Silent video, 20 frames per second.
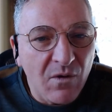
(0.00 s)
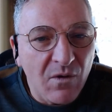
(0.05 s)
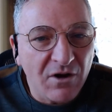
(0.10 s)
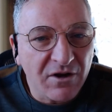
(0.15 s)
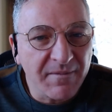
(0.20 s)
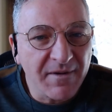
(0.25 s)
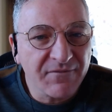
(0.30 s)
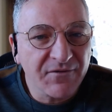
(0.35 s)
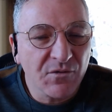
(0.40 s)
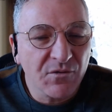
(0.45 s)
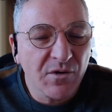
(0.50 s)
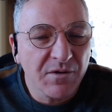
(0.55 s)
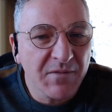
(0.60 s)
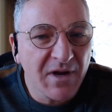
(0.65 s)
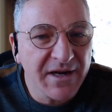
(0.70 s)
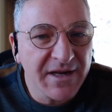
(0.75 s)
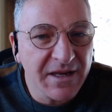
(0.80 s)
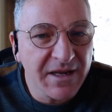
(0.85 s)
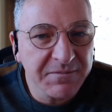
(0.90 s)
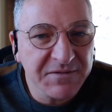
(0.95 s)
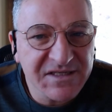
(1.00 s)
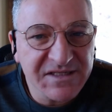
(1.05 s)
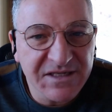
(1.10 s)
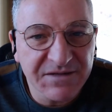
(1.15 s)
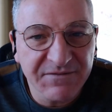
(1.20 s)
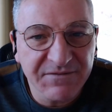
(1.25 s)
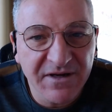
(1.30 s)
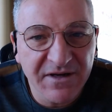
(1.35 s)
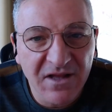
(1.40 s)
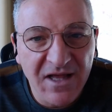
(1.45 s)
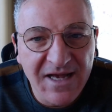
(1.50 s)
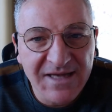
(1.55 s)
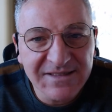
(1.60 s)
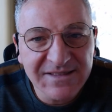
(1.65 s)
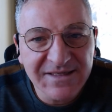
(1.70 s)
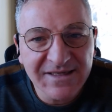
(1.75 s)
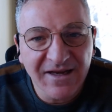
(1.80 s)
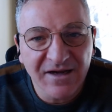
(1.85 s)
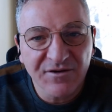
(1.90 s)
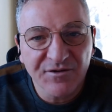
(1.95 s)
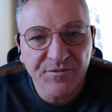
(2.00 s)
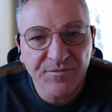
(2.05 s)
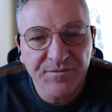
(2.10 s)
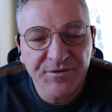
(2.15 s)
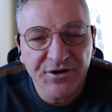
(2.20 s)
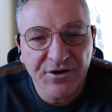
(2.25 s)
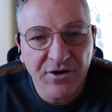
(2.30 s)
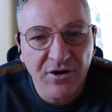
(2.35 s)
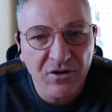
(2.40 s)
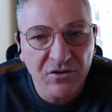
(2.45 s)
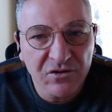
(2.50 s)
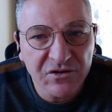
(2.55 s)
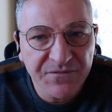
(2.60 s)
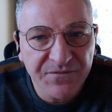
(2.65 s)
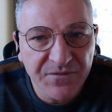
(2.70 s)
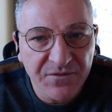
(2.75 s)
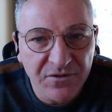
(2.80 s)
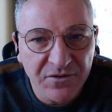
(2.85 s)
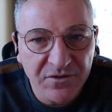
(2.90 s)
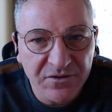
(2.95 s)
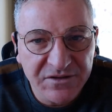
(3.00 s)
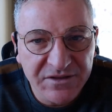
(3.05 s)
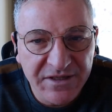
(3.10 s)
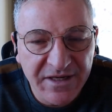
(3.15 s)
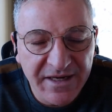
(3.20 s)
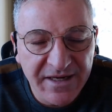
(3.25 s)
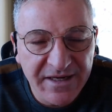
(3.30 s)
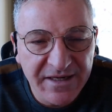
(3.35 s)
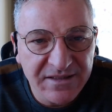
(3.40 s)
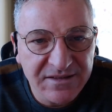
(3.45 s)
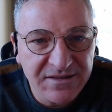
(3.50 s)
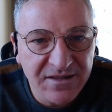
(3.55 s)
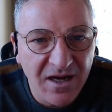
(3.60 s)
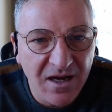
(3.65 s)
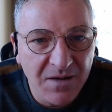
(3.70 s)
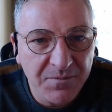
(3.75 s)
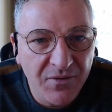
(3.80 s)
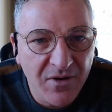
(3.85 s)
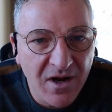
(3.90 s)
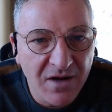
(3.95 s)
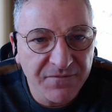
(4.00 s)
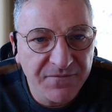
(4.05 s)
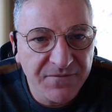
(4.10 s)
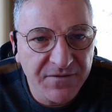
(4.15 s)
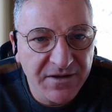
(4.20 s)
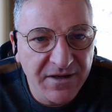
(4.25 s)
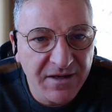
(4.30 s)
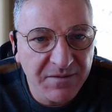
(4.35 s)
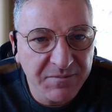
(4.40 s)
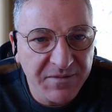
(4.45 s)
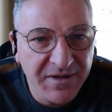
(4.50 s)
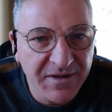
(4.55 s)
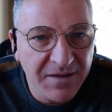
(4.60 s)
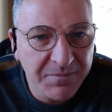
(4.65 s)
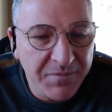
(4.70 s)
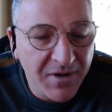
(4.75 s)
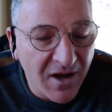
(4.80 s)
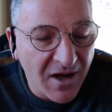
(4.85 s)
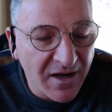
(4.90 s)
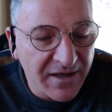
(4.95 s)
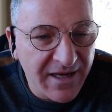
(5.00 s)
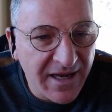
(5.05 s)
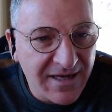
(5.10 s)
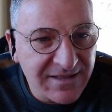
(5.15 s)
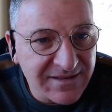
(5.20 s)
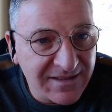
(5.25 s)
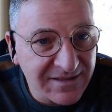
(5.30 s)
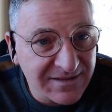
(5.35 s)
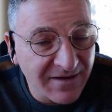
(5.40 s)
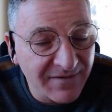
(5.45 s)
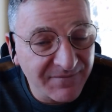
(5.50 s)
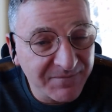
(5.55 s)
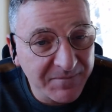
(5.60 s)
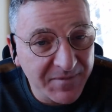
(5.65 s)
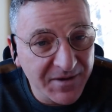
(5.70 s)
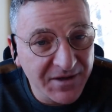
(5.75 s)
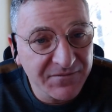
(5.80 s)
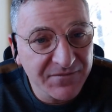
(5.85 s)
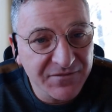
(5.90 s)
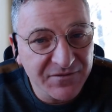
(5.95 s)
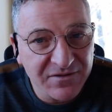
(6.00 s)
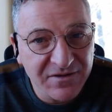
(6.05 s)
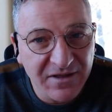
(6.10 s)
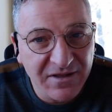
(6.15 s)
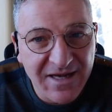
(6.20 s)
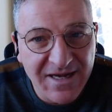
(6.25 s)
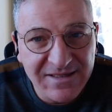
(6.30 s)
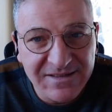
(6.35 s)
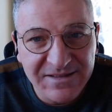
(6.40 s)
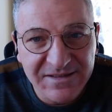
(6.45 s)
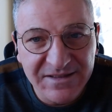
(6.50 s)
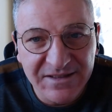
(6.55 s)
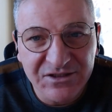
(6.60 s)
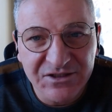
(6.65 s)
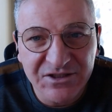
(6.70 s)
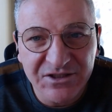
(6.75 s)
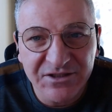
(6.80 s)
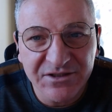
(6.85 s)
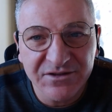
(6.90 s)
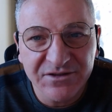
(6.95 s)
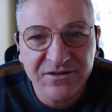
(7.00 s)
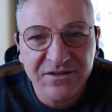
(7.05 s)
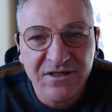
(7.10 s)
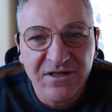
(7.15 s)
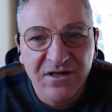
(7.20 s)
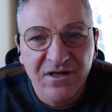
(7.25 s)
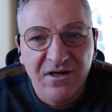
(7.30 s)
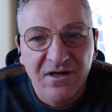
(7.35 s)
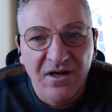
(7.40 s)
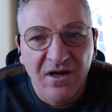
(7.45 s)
Welcome, everyone. My name is Stephen Halasnik. I will be your host for today's nonprofit MBA podcast, as I've been for the last six years.